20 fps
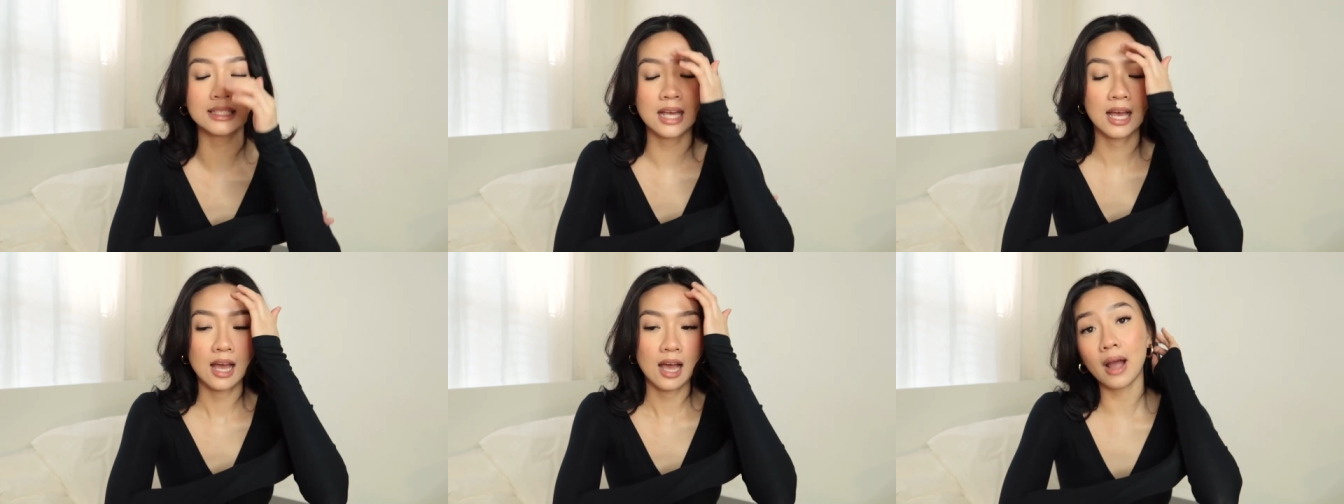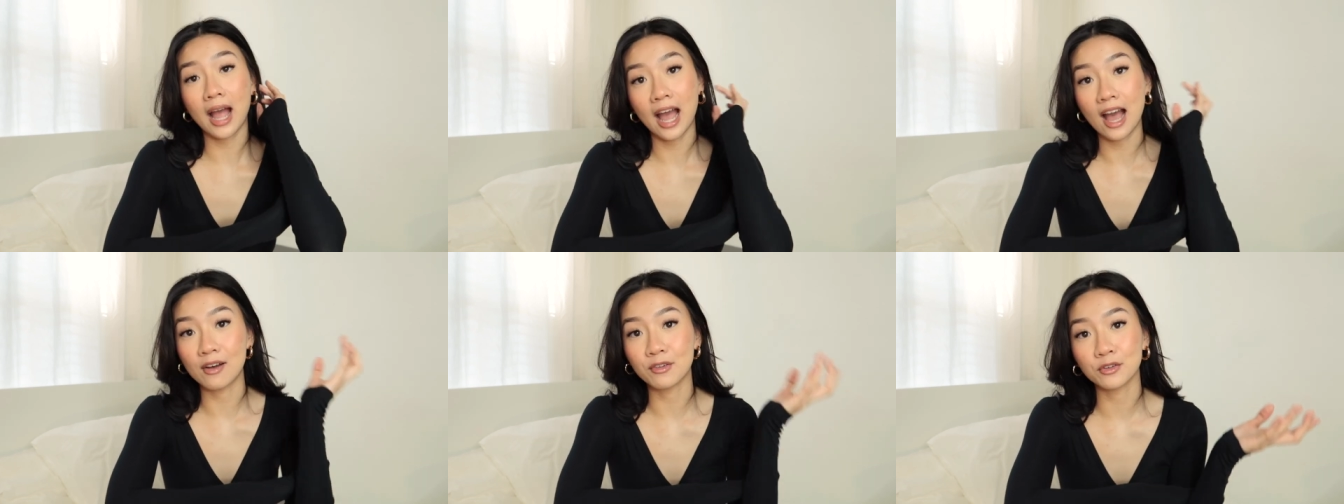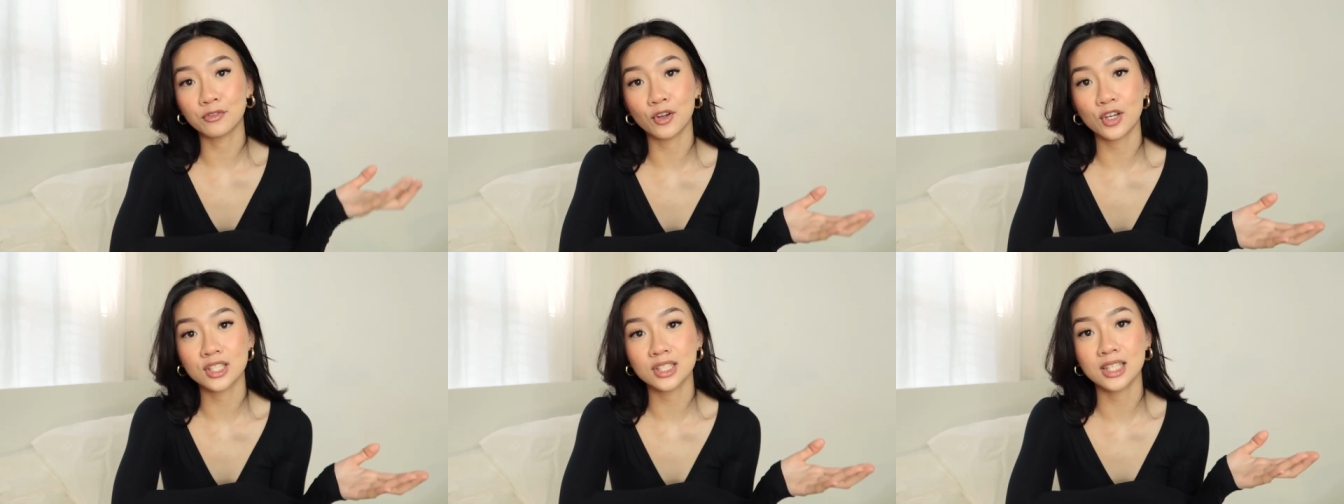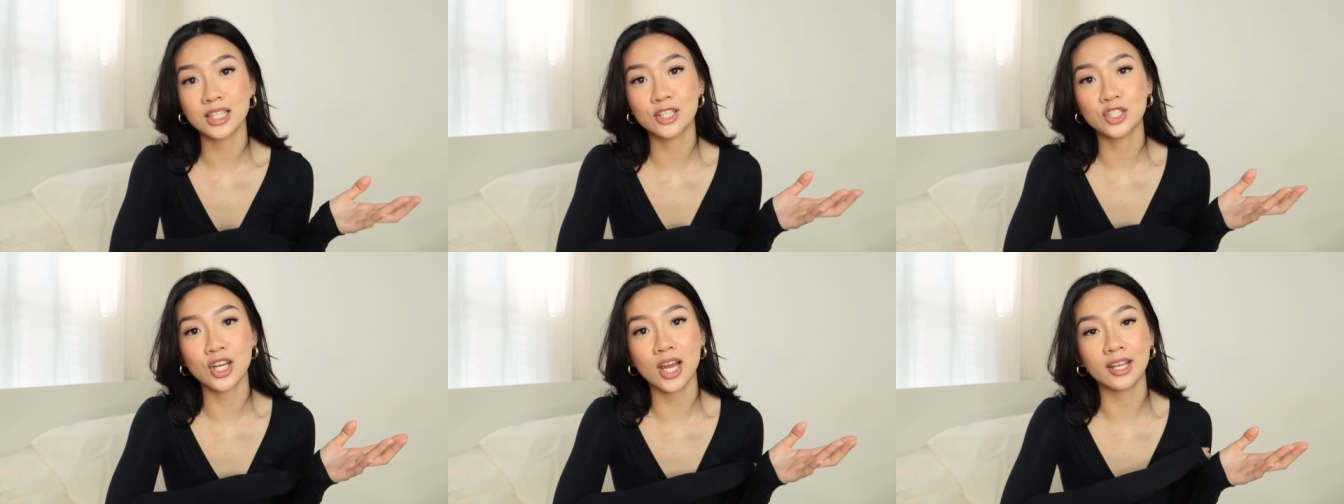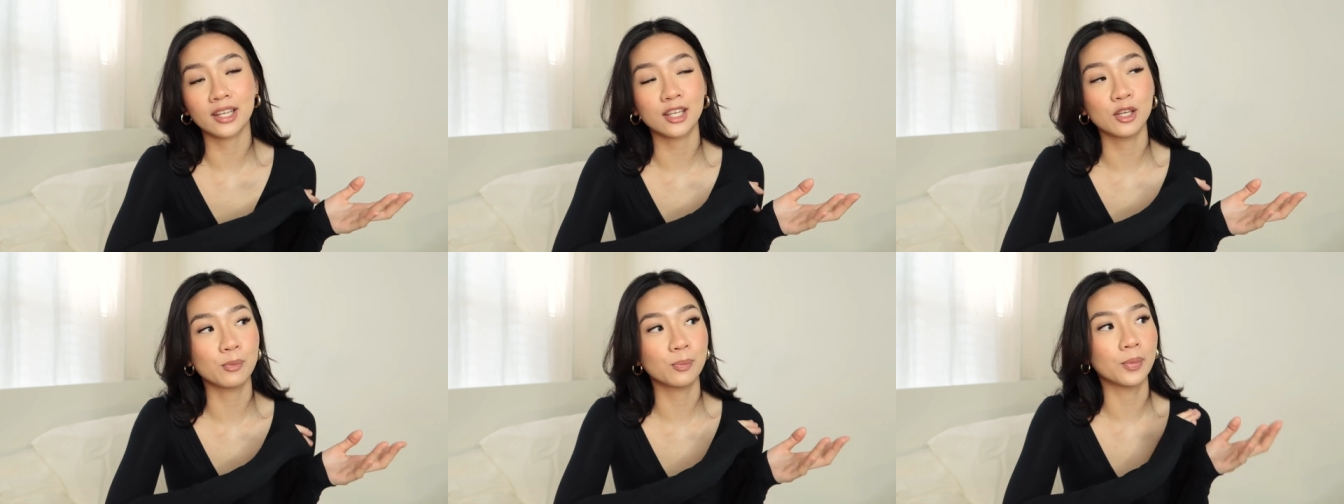I don't have a varsity Varsity
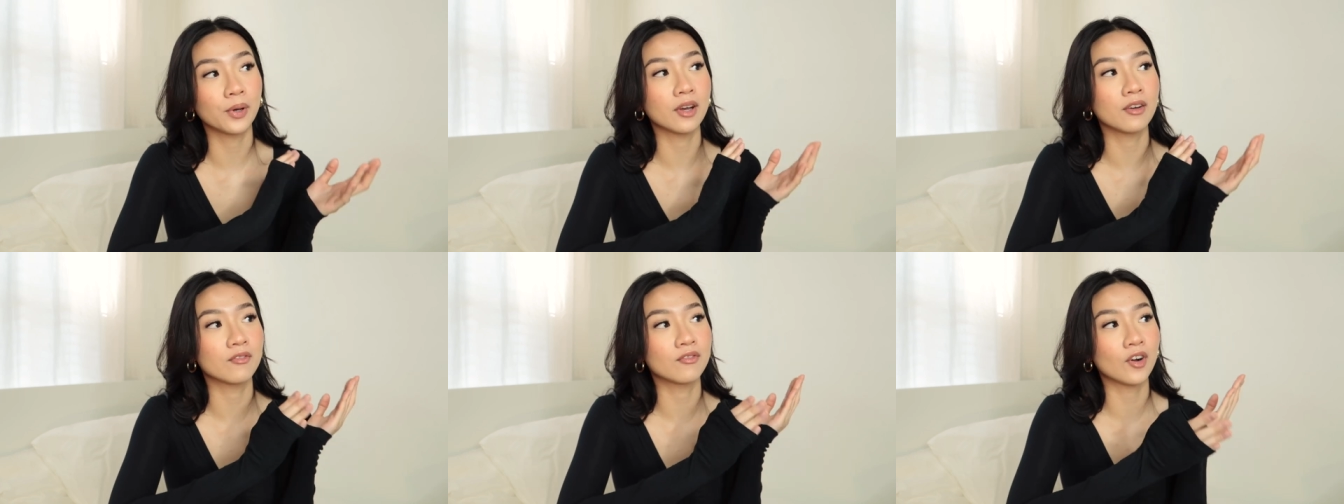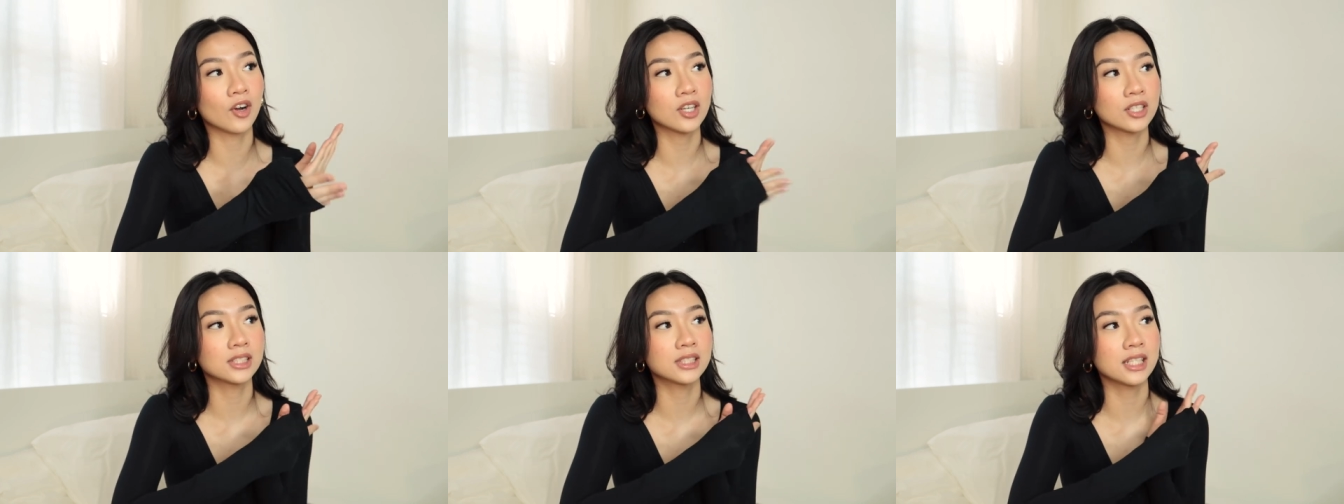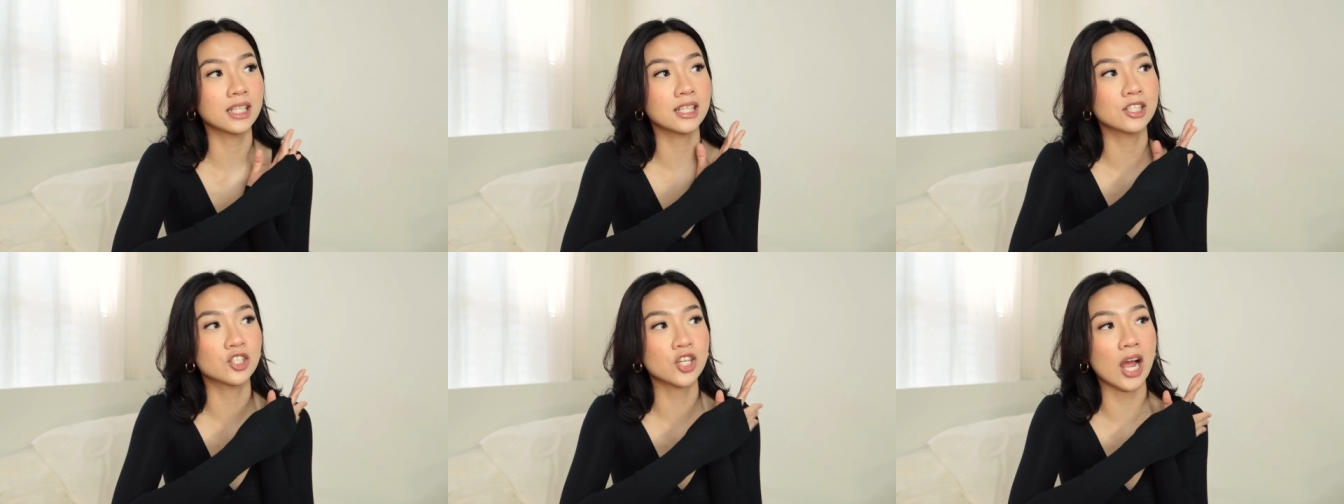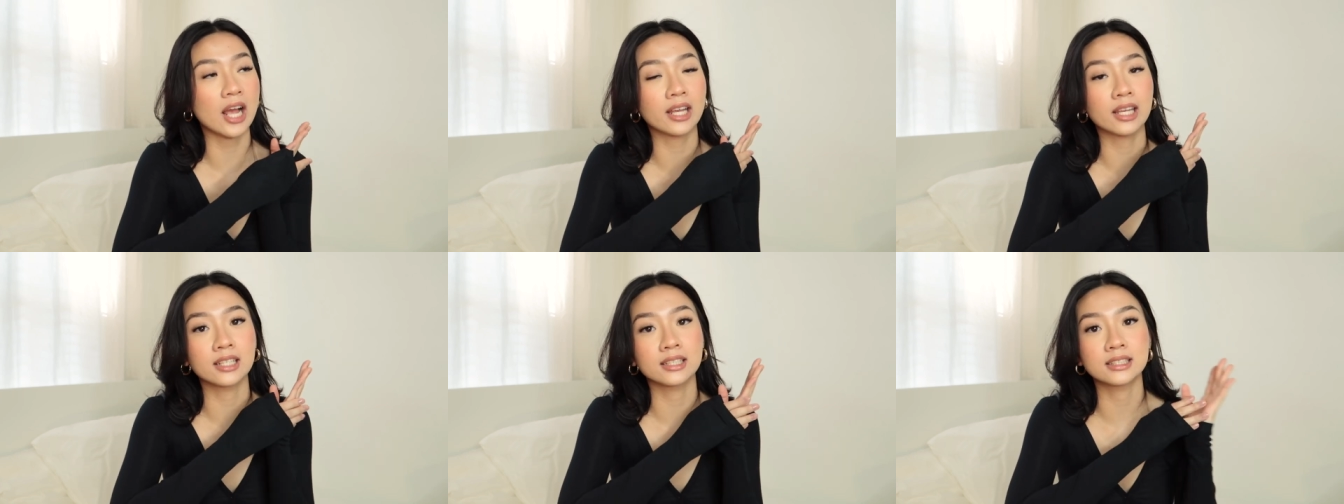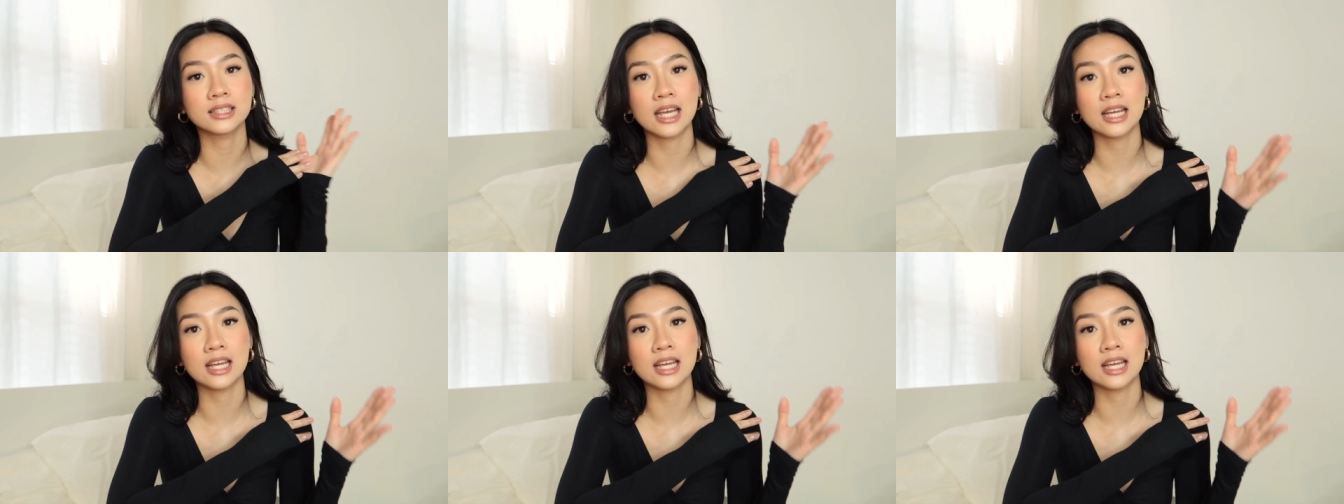jacket, but varsity jackets